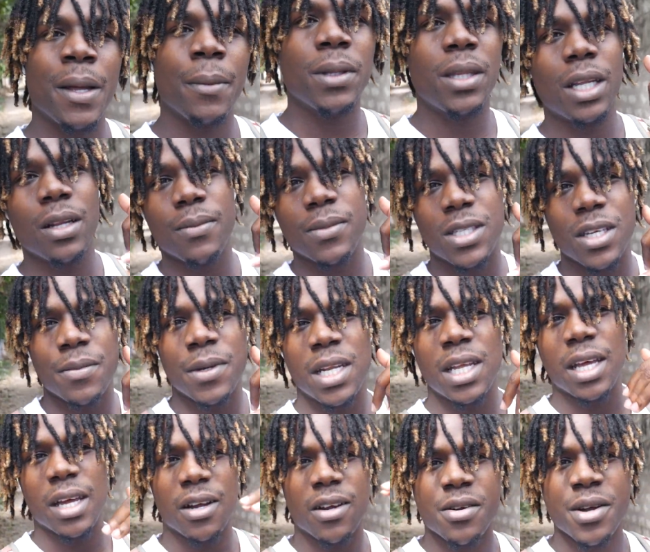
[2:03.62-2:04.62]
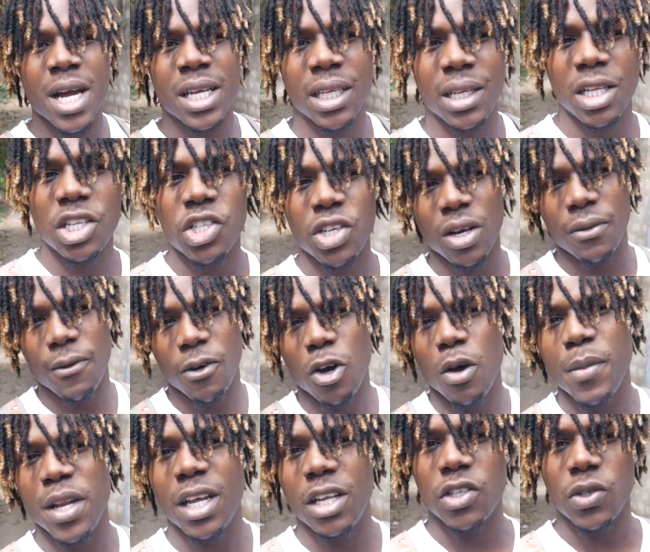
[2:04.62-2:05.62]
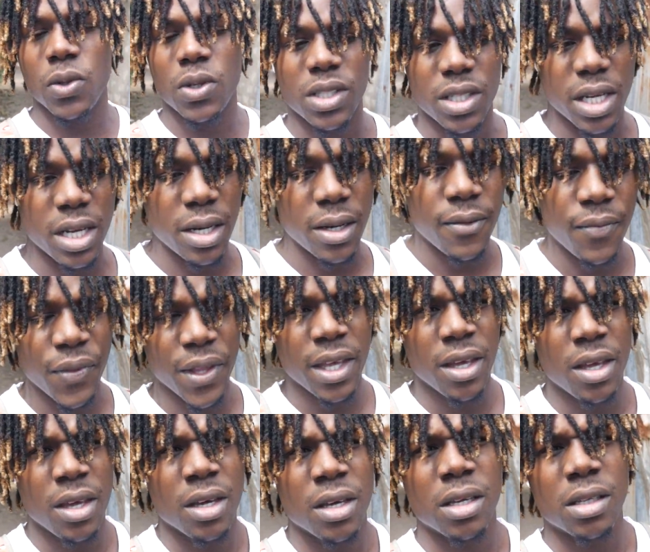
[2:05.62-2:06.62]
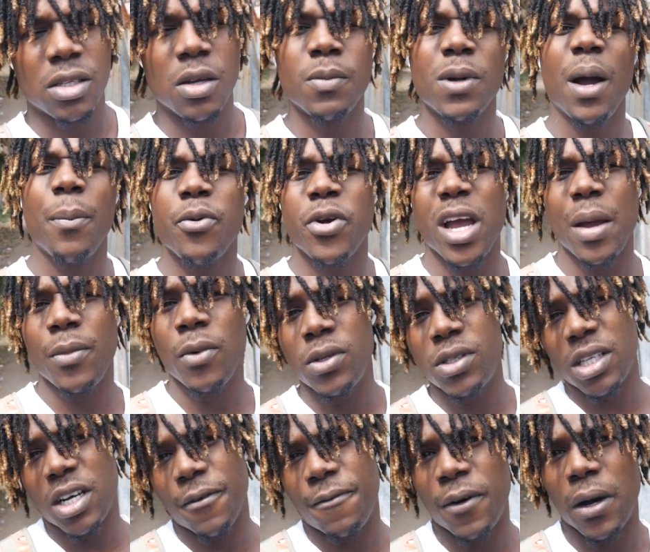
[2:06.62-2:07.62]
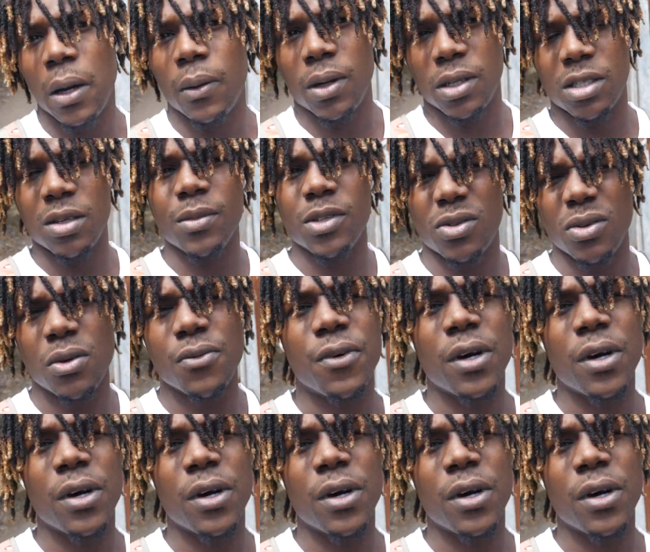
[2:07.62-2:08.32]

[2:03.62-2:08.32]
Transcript: me and I tell him say me there, right at the track, we're coming at Juzan. Some copyright music are forward, so I'm soon